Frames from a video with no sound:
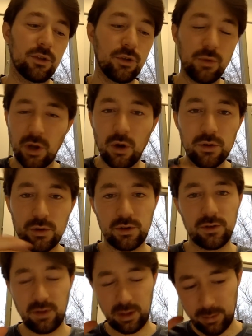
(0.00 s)
doing all
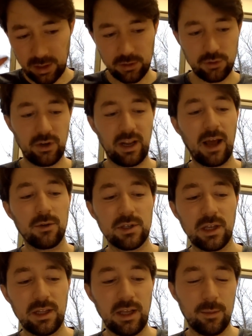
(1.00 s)
sorts of like mental training
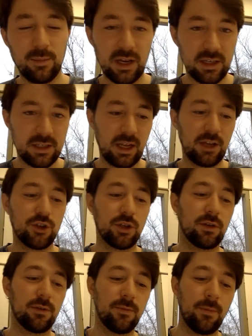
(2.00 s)
outside the game,
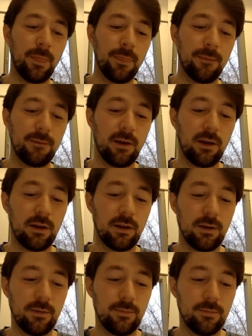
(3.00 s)
meditation,
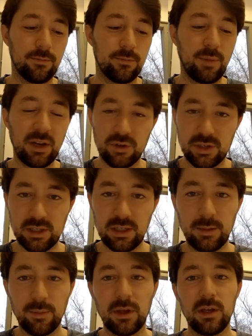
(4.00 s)
better,
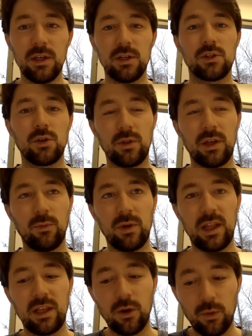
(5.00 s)
so that
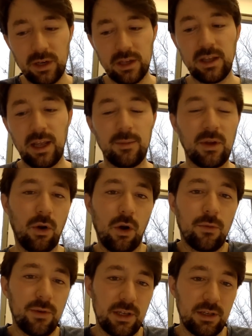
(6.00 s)
when they go into the game, you're
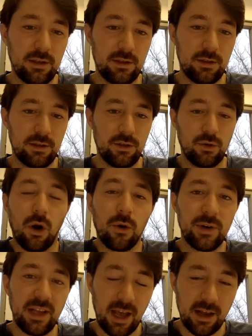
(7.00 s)

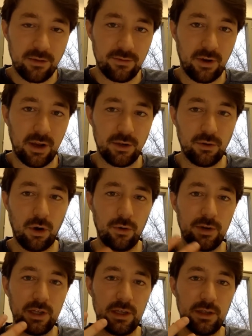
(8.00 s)
already edified. You're
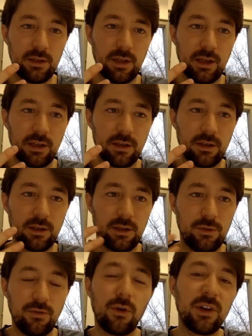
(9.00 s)
already like
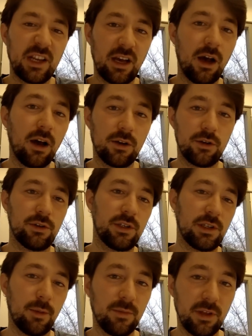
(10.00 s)
you've already conquered
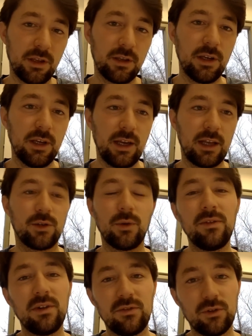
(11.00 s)
something, and so
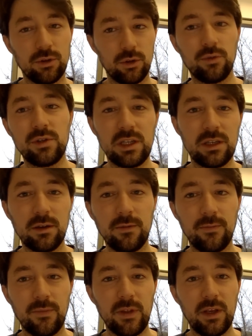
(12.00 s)
even if you're losing,